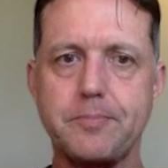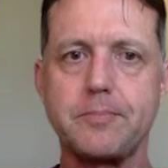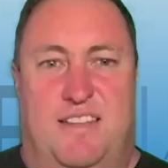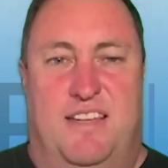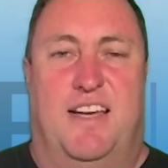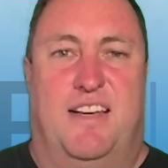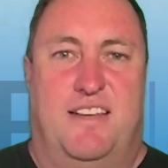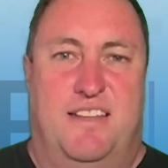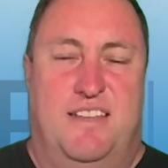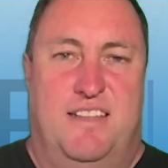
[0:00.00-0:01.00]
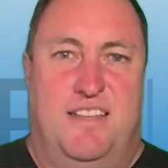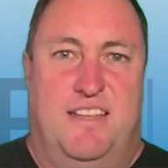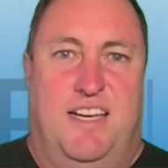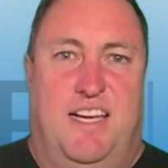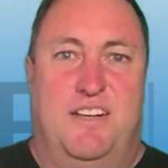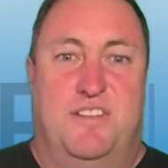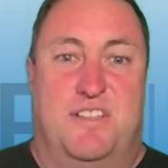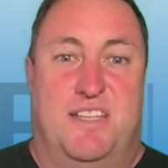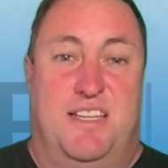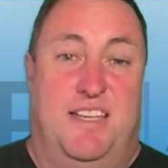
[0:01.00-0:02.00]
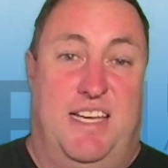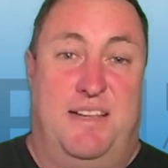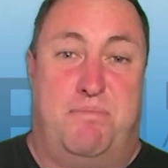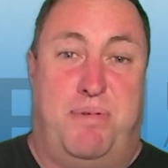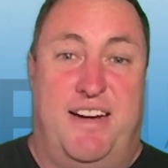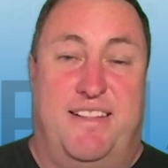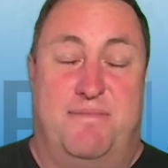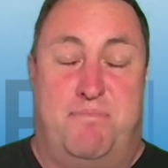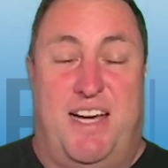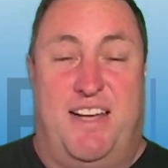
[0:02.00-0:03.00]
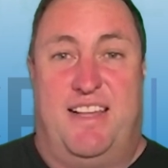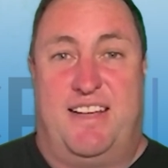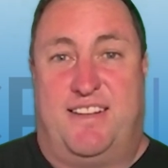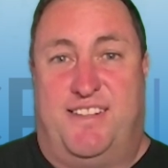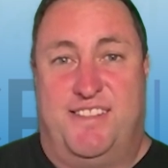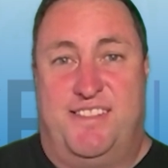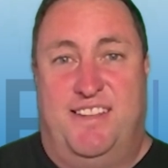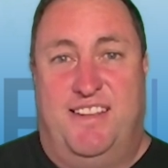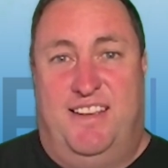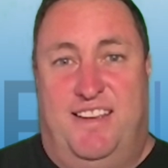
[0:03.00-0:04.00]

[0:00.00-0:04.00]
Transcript: Yeah, and look, and part of that cost